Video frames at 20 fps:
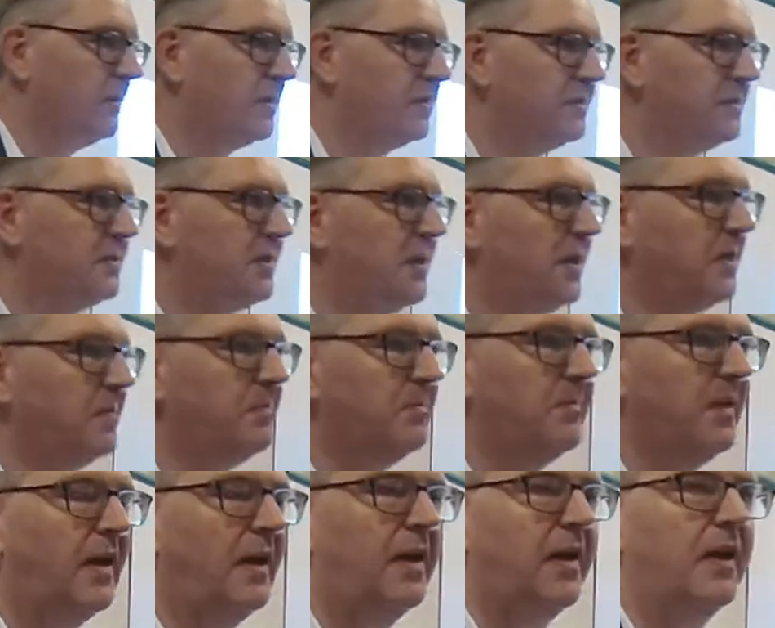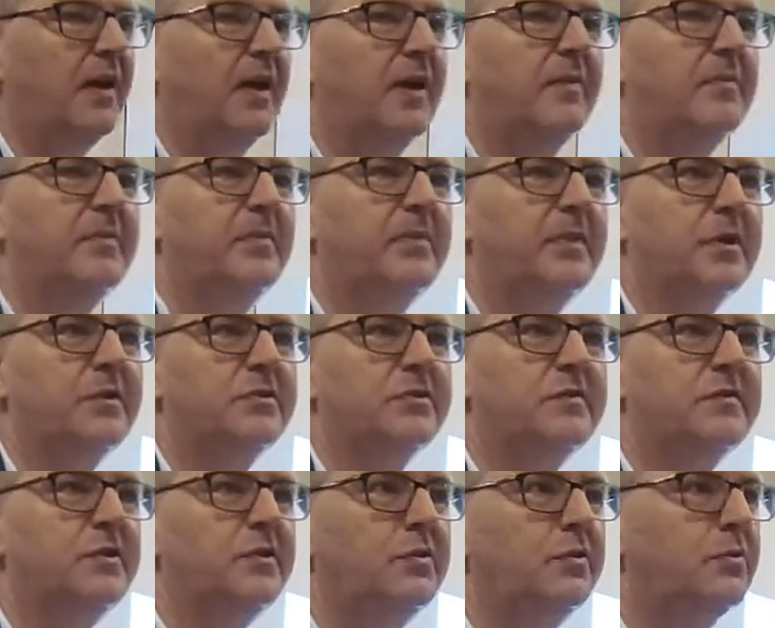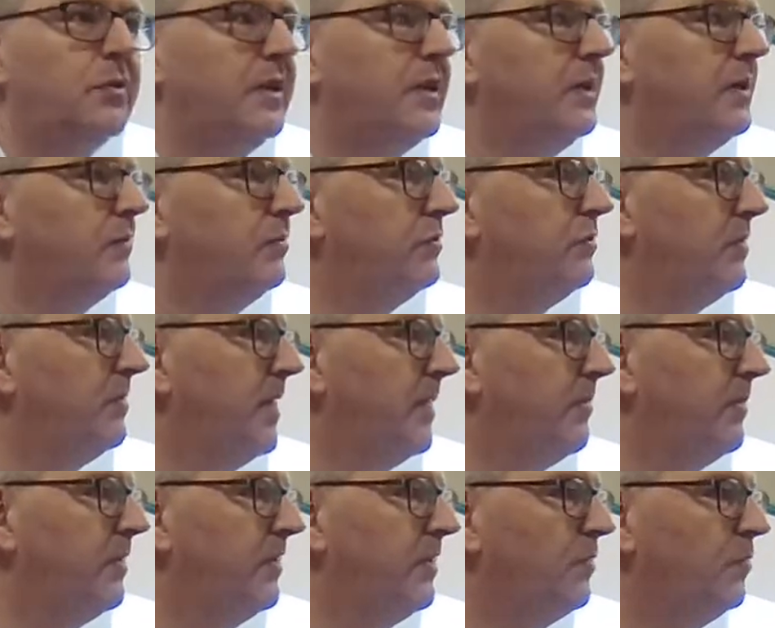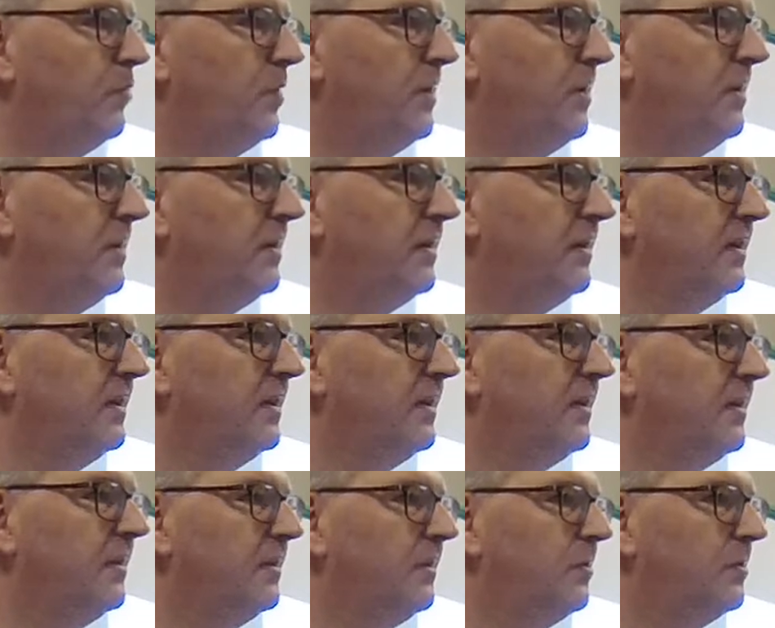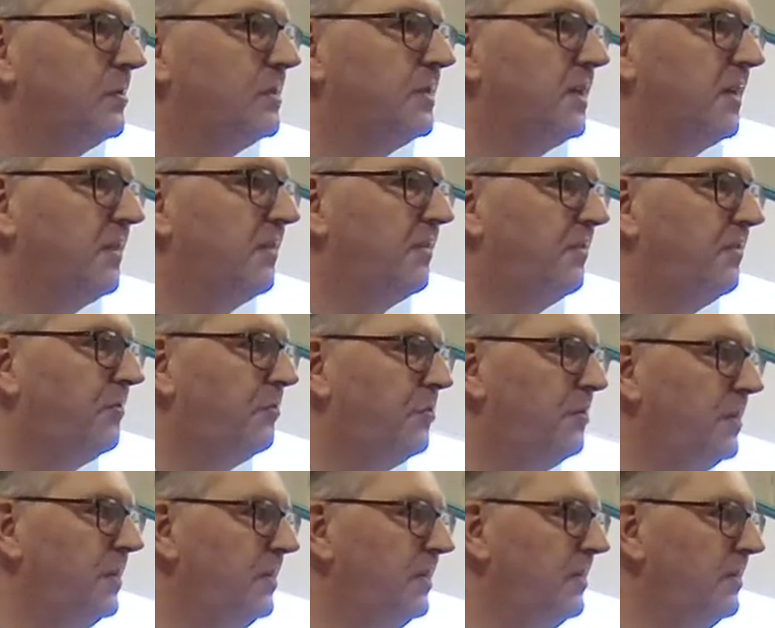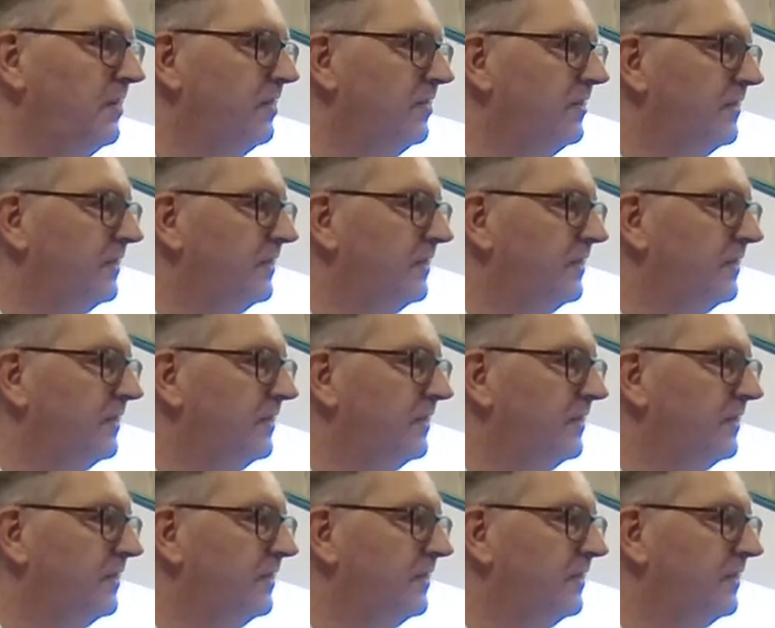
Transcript: last time, those of you who were here will remember that we looked at three